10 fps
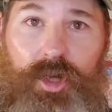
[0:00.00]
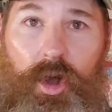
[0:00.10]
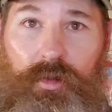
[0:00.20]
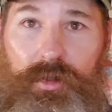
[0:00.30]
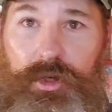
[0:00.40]

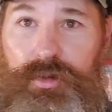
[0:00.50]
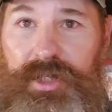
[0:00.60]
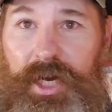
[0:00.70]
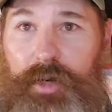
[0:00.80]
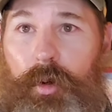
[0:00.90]
called the new
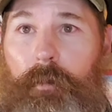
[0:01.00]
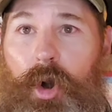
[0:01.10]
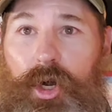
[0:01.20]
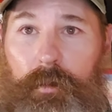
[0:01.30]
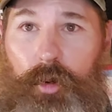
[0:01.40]
study
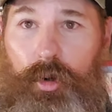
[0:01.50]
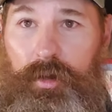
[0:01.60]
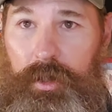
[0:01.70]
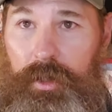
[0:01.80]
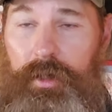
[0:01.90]
remarkable
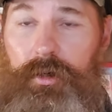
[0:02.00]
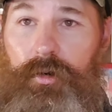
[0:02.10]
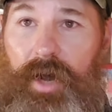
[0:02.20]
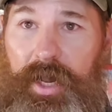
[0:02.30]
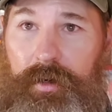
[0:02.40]

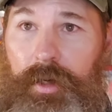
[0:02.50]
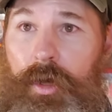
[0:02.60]
Great.